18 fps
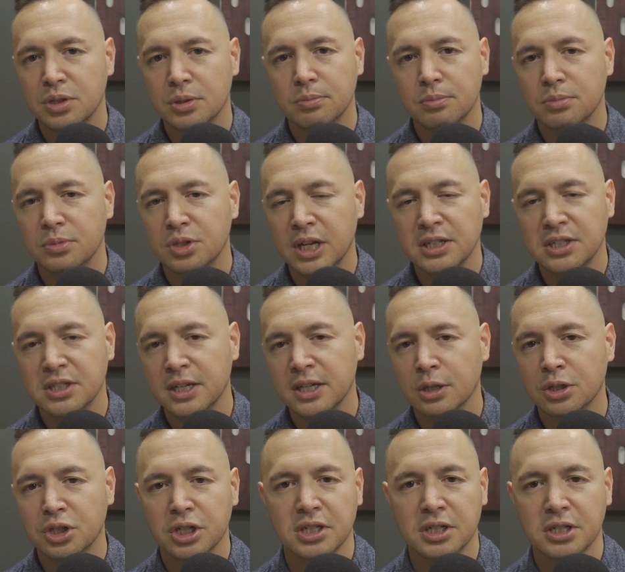Jay-Z or
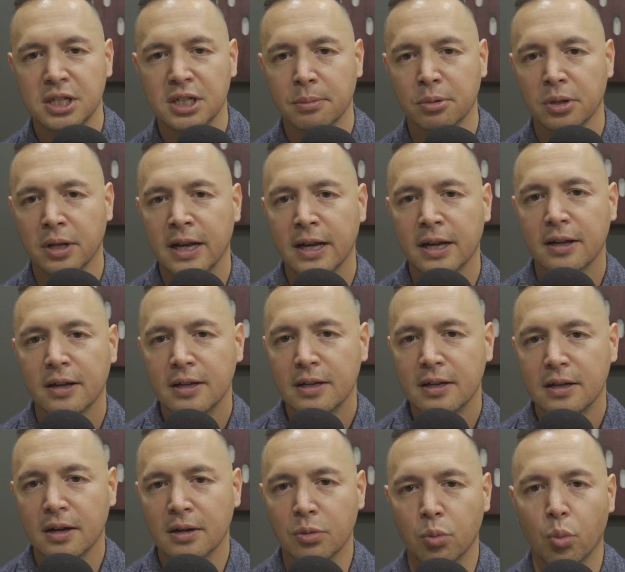Justin Timberlake
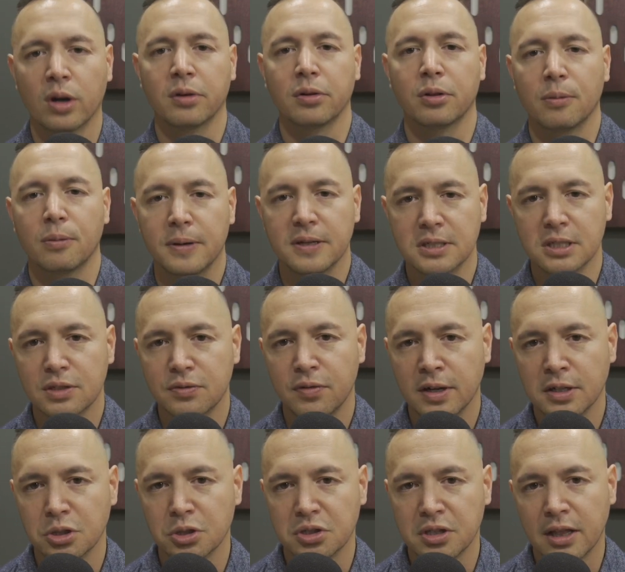and one of their business
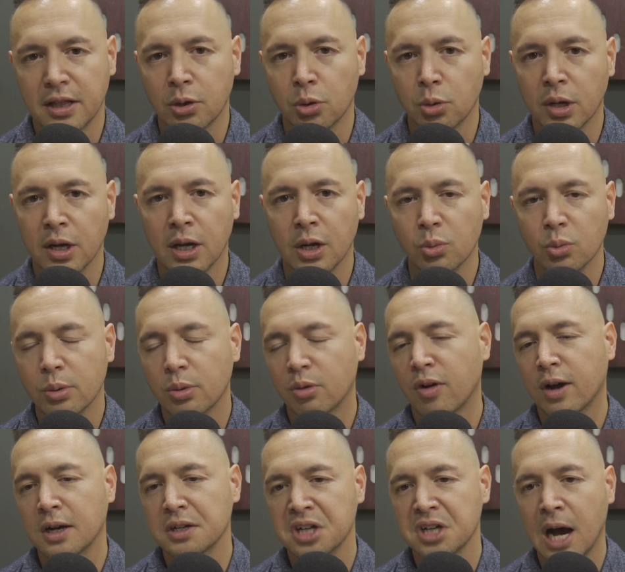ventures that they were in, and we would
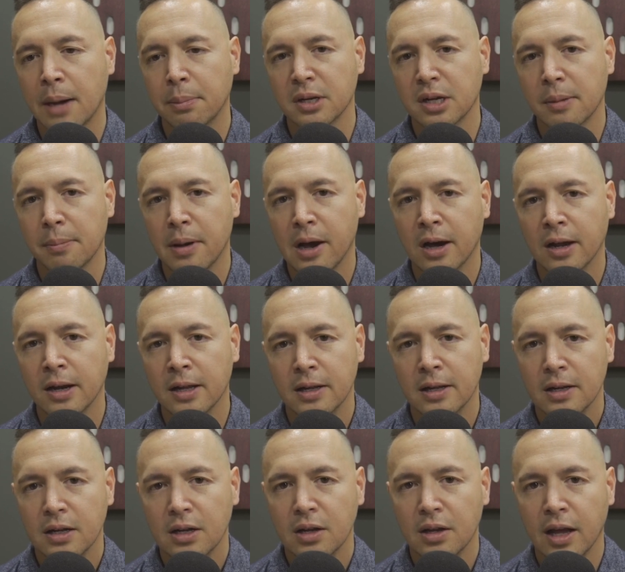write a topic about it.
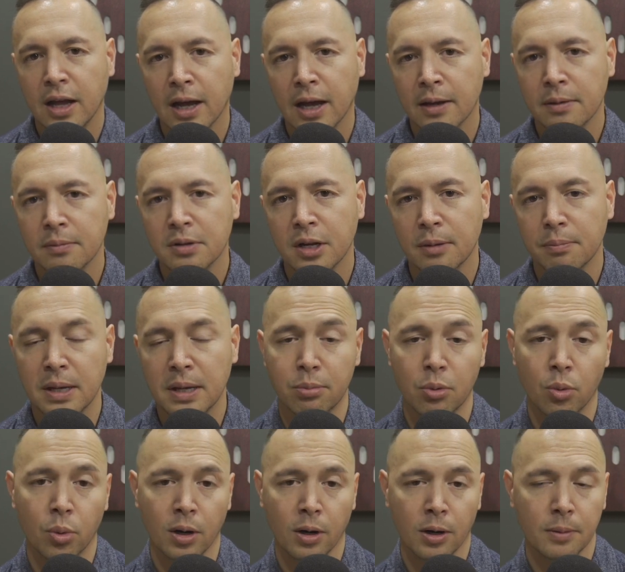And, people
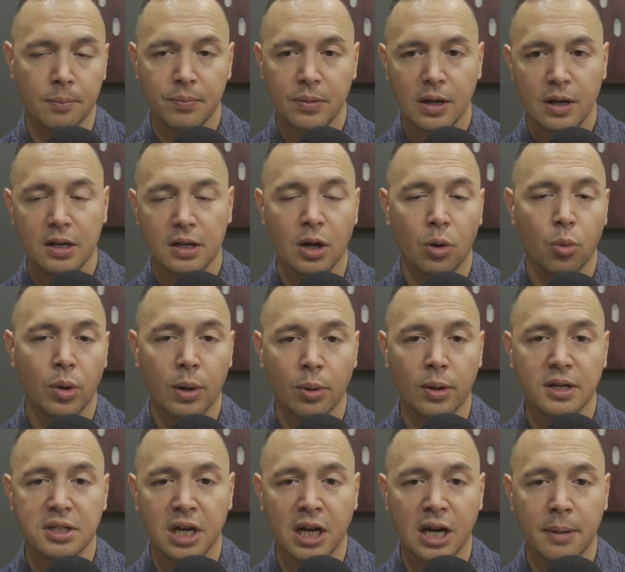were, we were
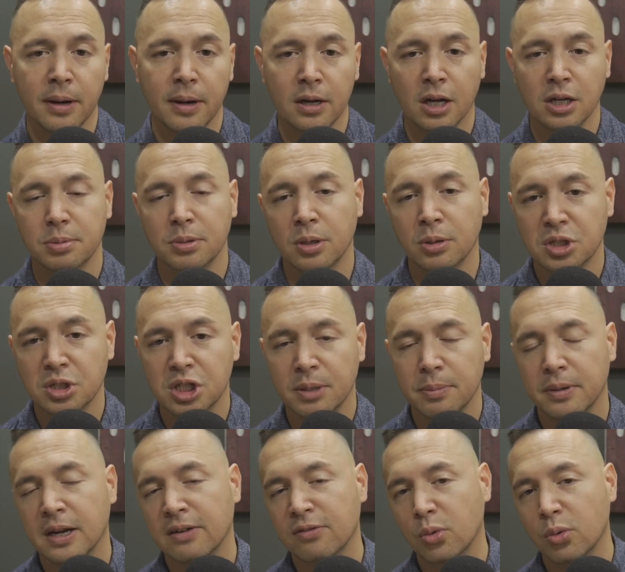excited about entrepreneurship,
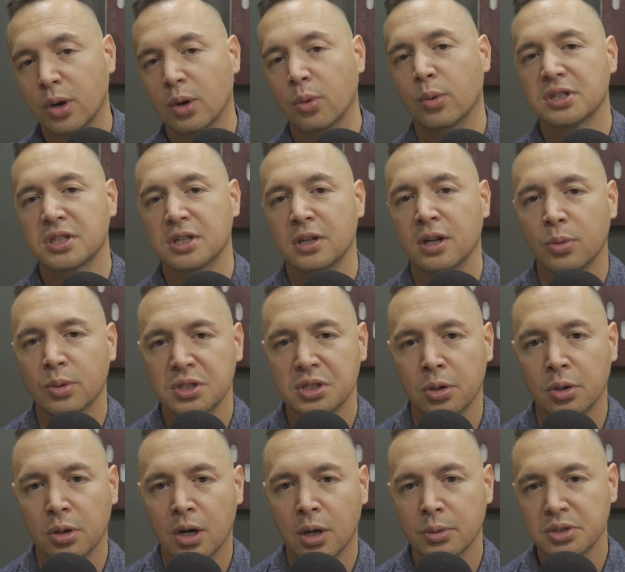and everyone wants to know what's
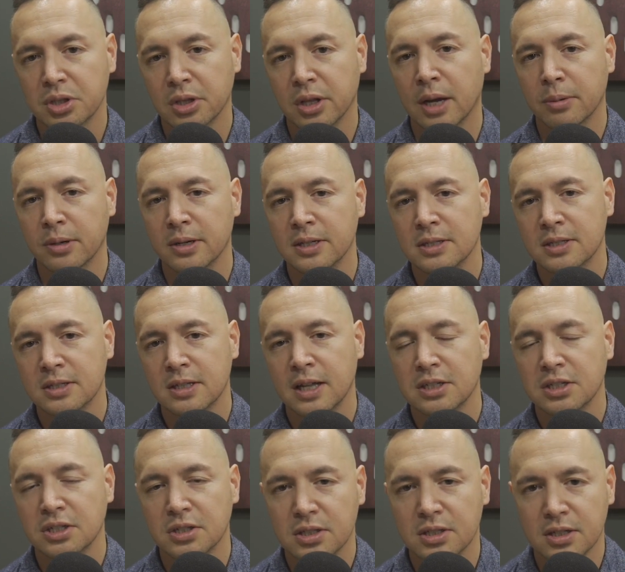going on with celebrities. That's
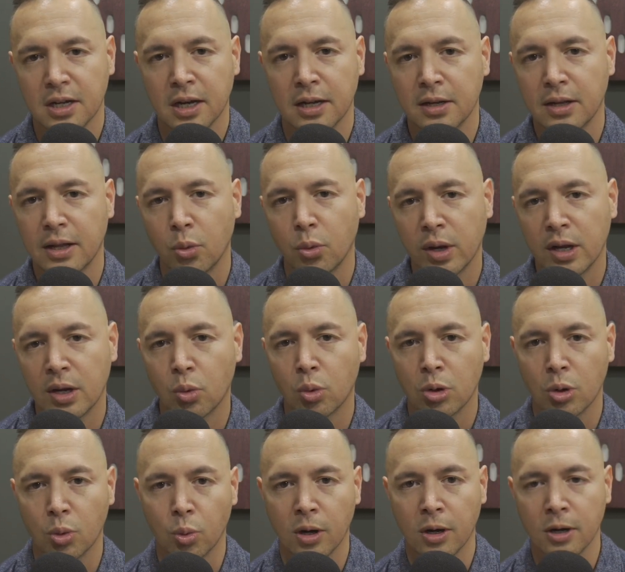just kind of the way the
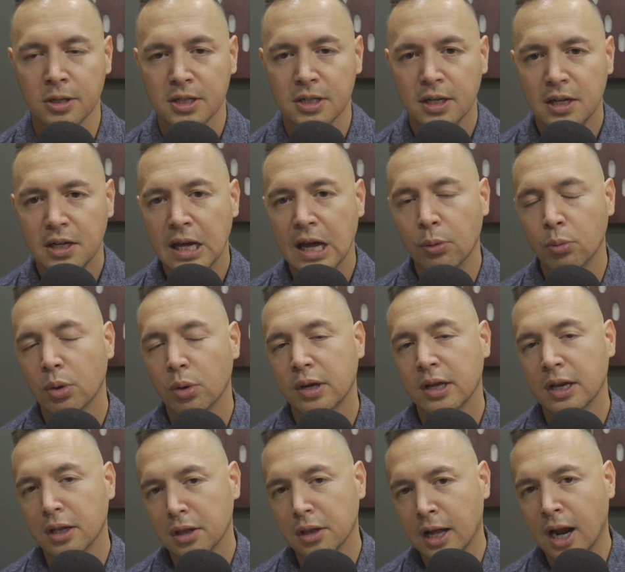world works. And we were getting
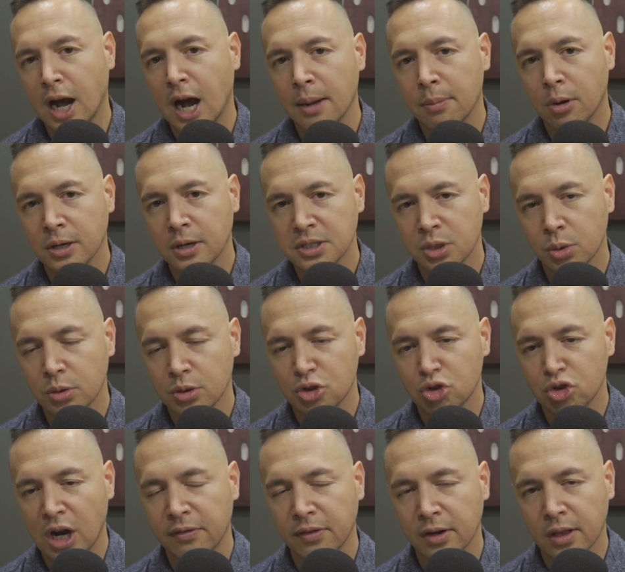a lot of eyeballs. So we're
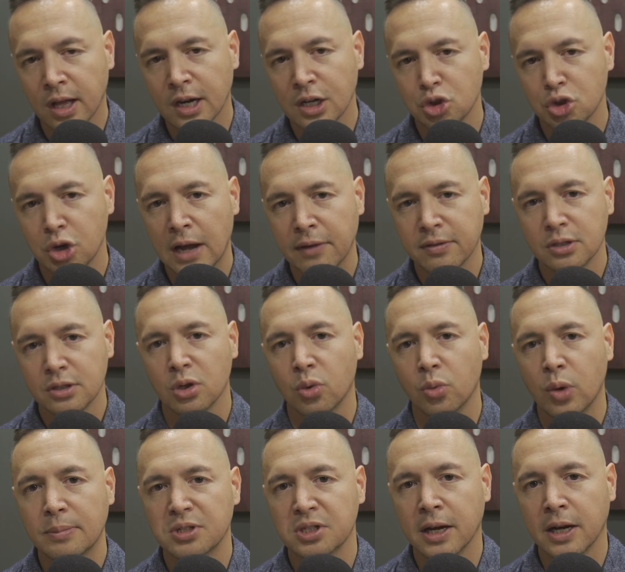driving a lot of traffic to our
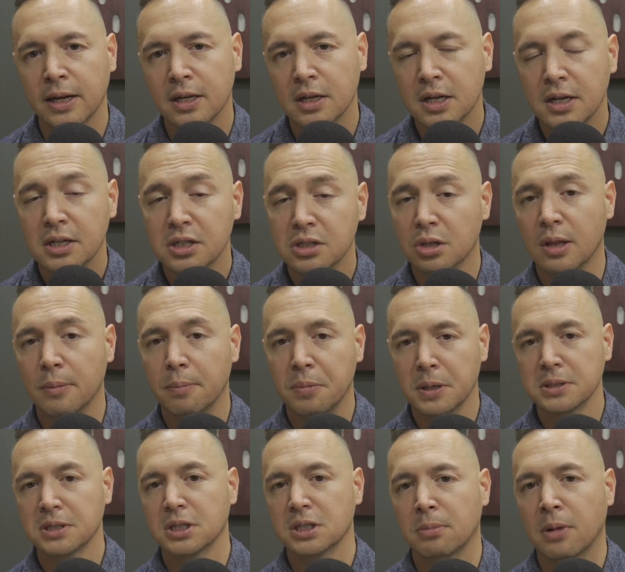website. So the
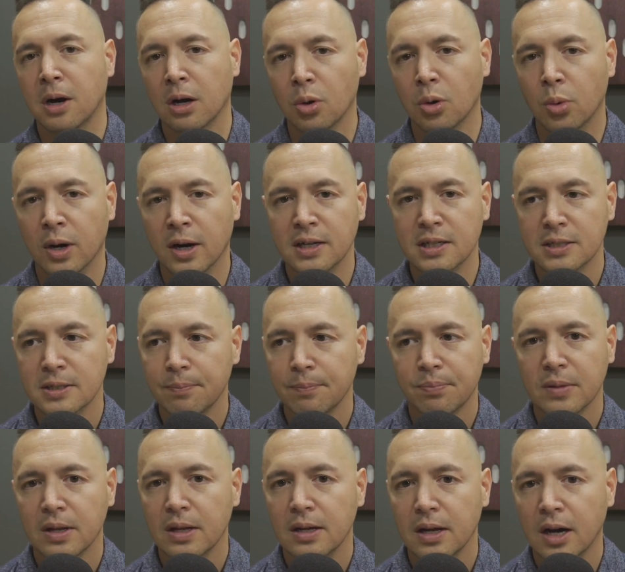business model was
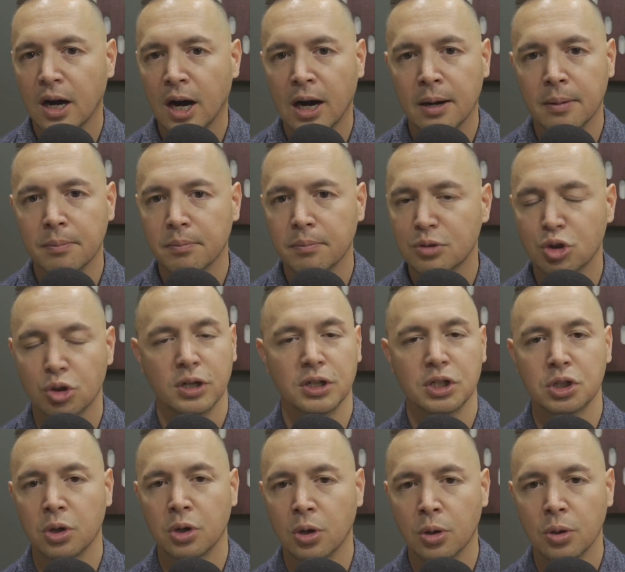
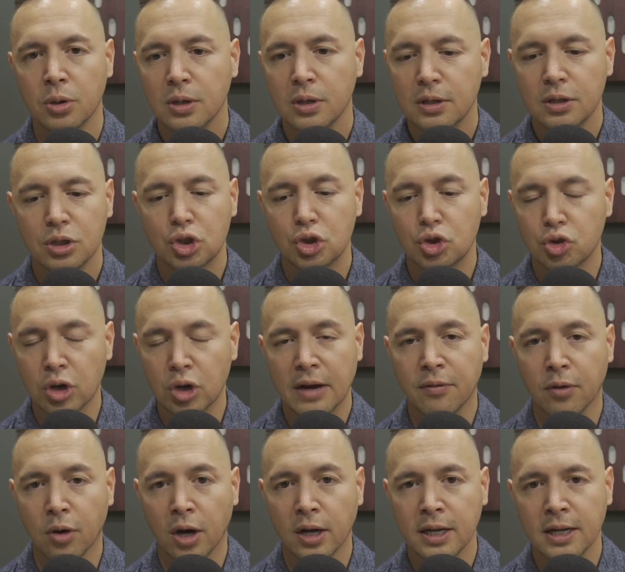traditional, drive
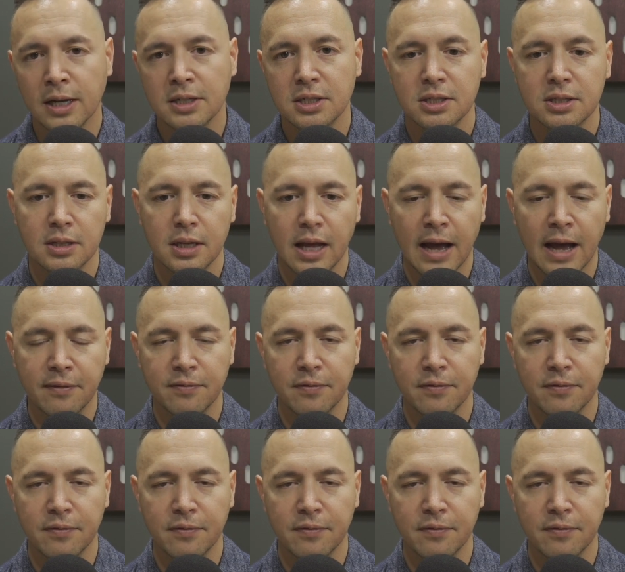audience, have